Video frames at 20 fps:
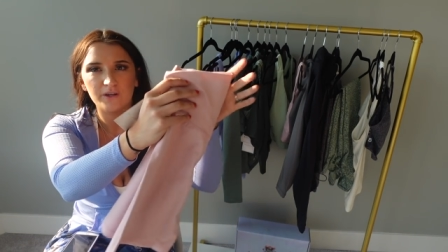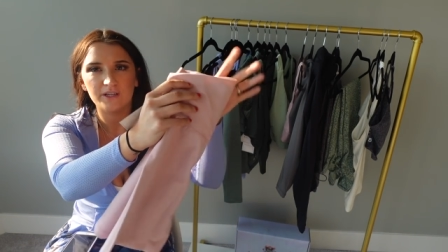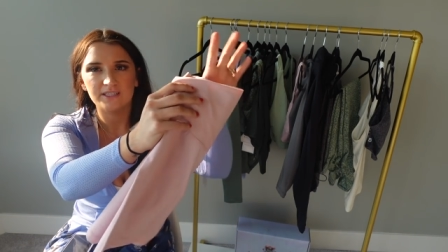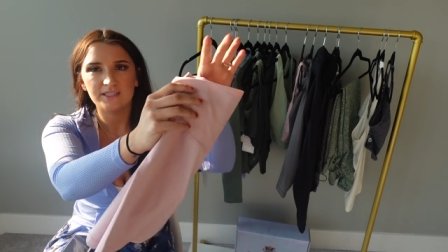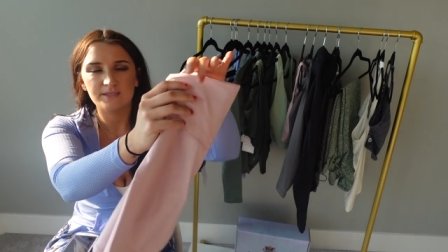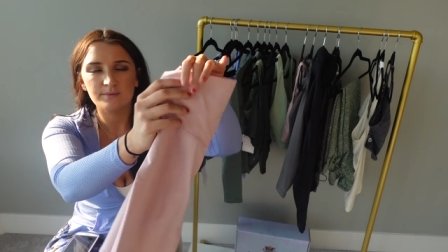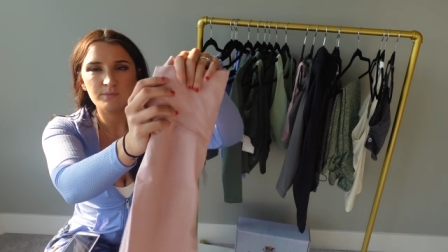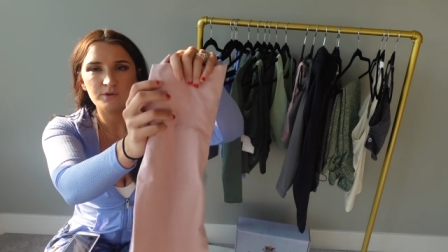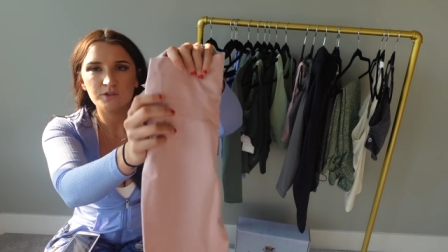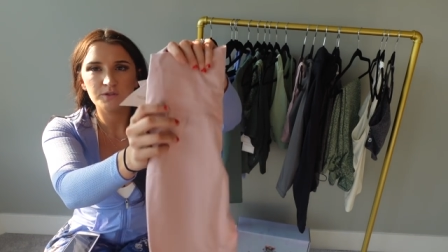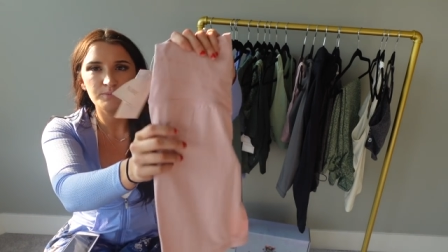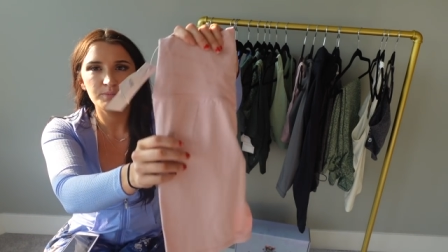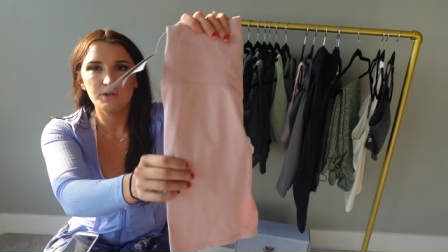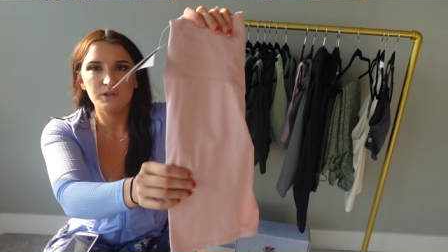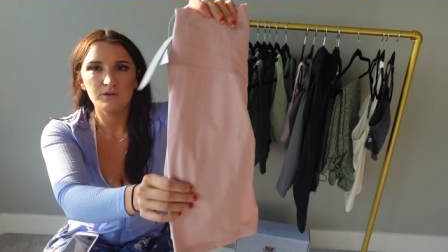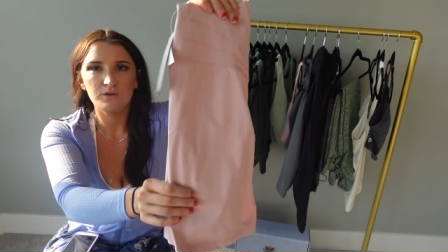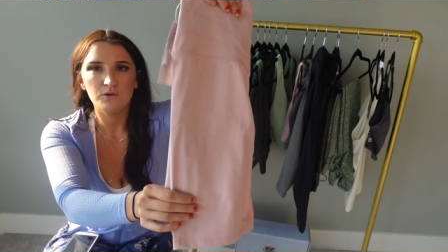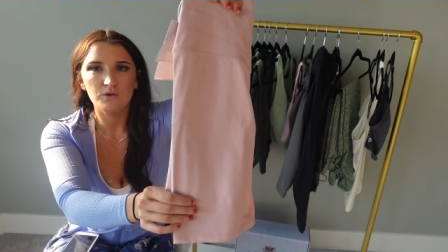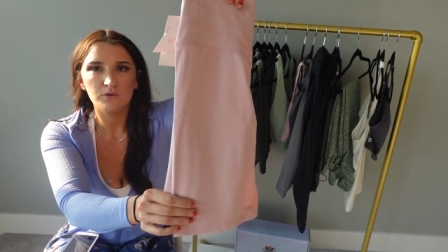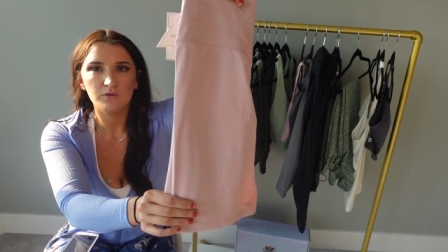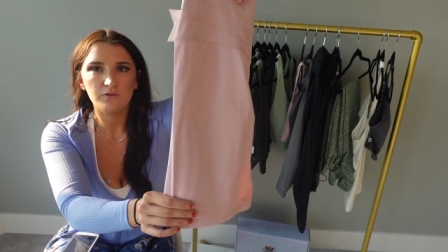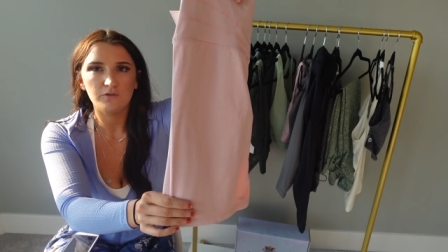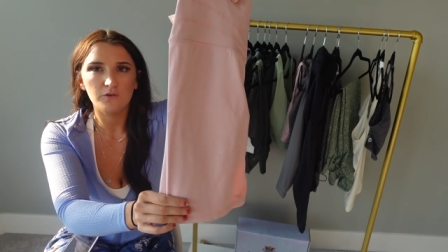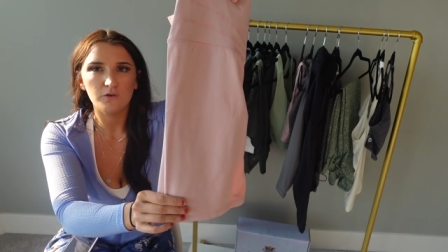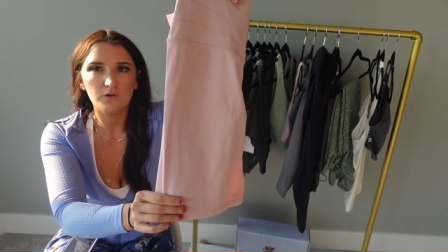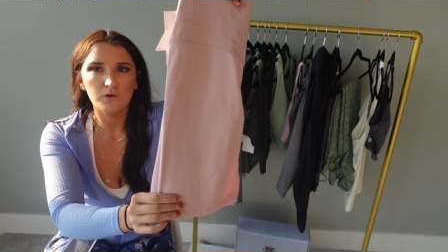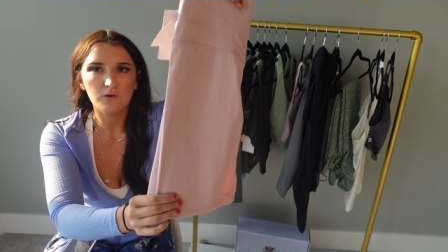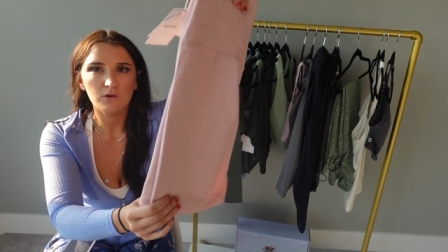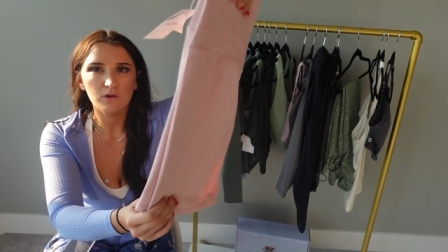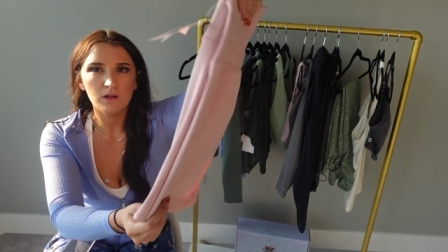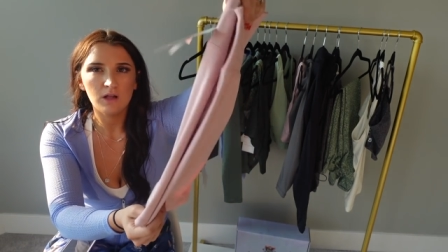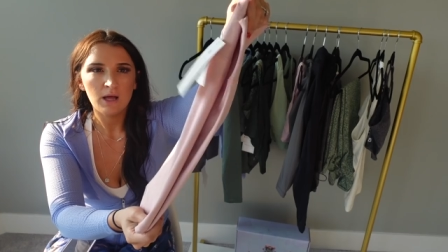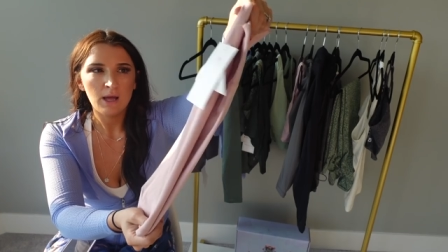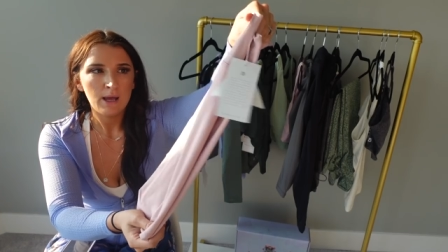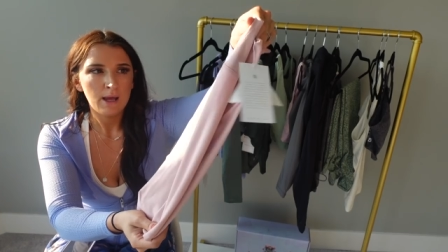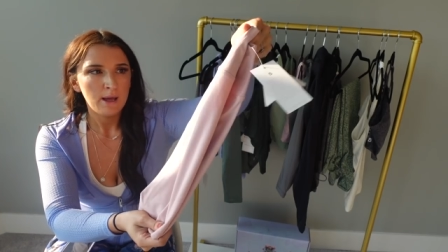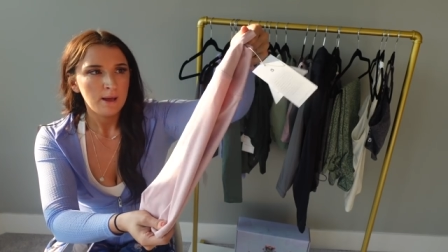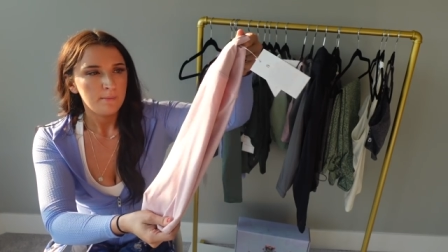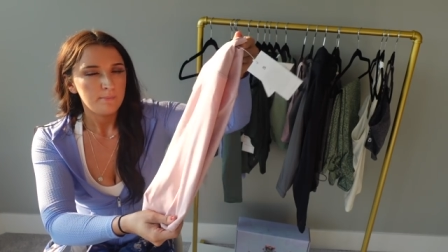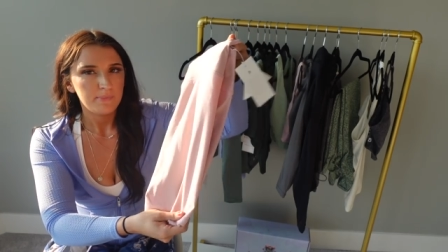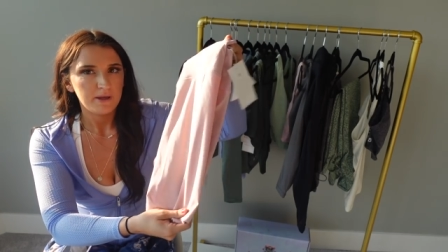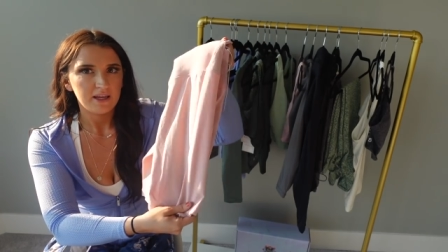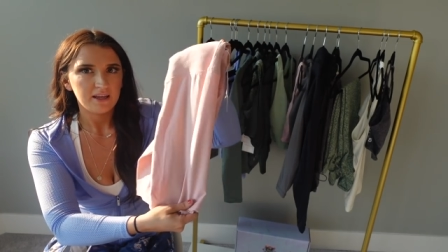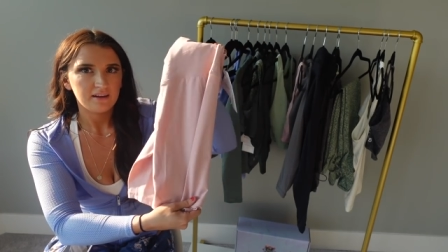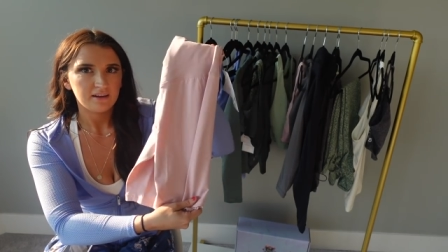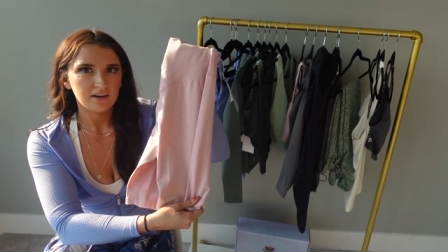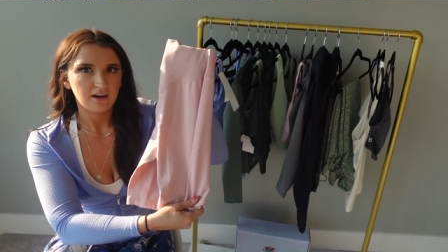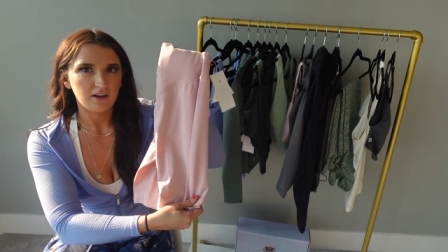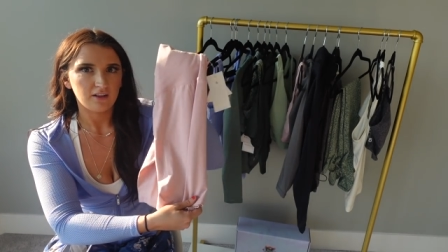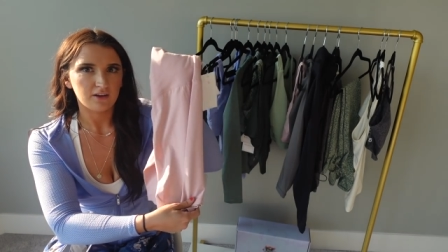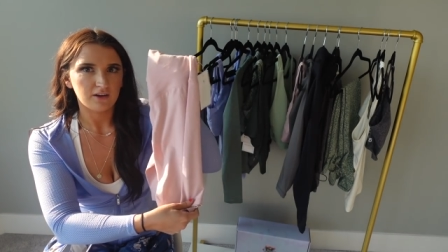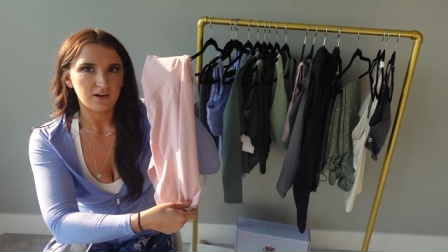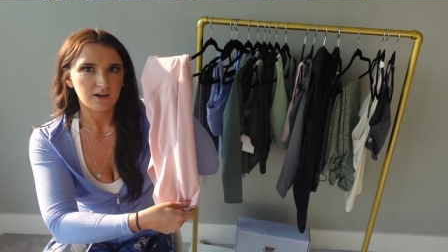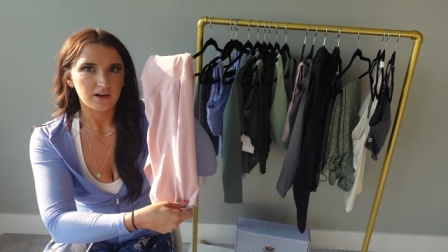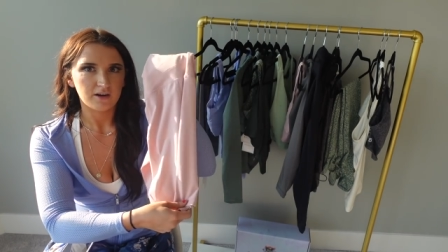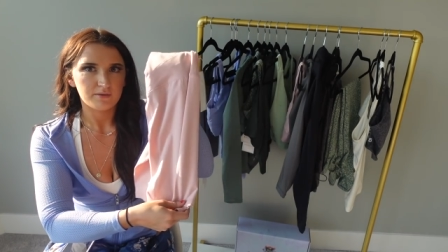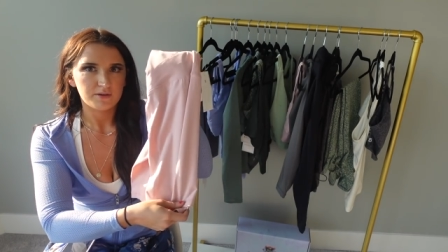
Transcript: It's the most beautiful pink color.